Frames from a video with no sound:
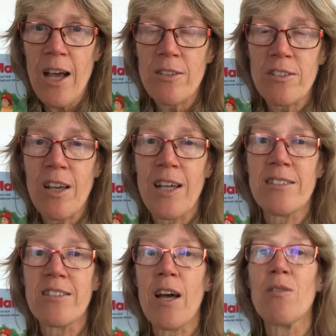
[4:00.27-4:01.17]

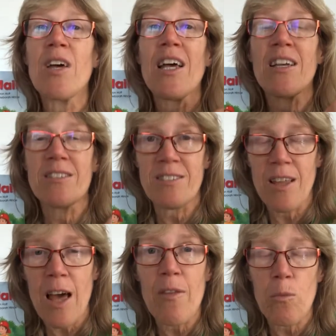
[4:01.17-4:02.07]
outside stuff
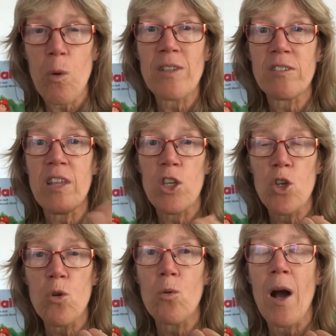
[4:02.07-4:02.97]
are the ones that
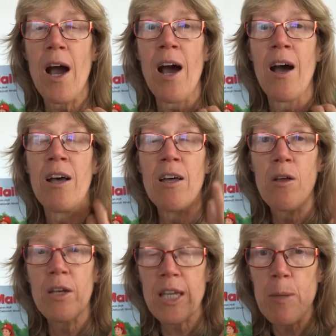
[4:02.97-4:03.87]
you are
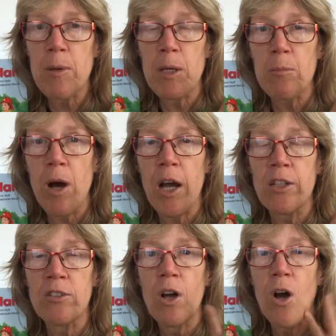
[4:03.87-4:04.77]
keeping in
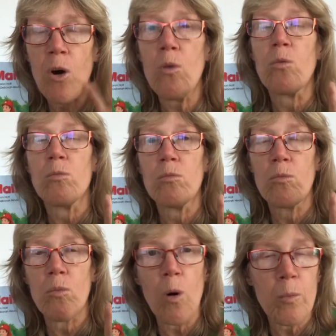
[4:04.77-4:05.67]
mind. Oh,
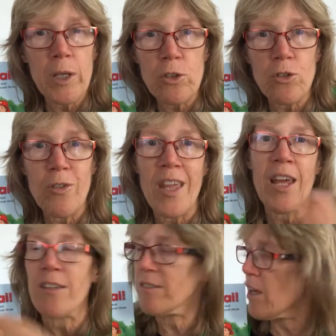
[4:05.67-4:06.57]
well, we could do that
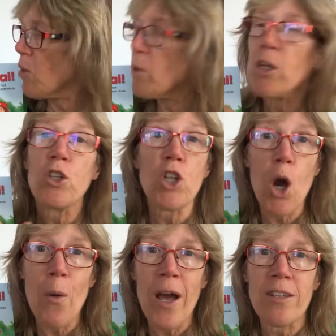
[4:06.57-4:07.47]
outside. We could
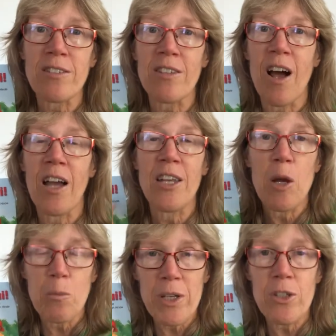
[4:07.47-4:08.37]
go outside
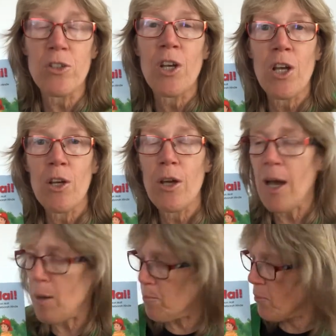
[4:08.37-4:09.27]
and we could
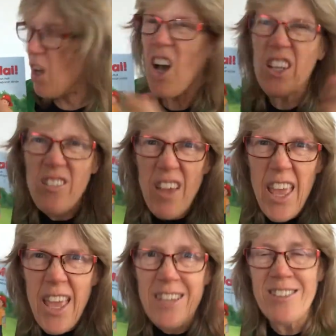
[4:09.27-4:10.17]
kind of
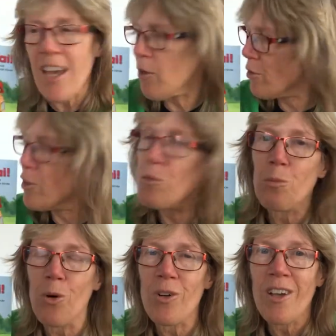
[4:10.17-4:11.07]
act out this
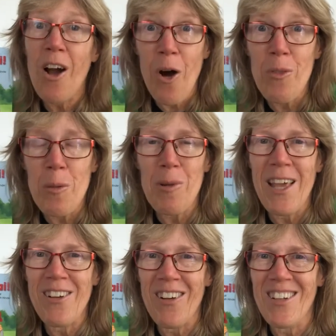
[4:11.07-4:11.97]
book on the
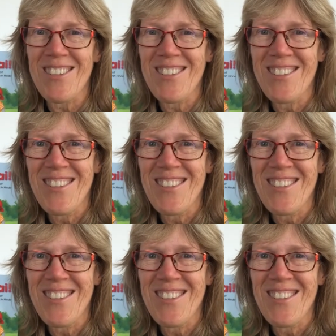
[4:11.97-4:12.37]
playground.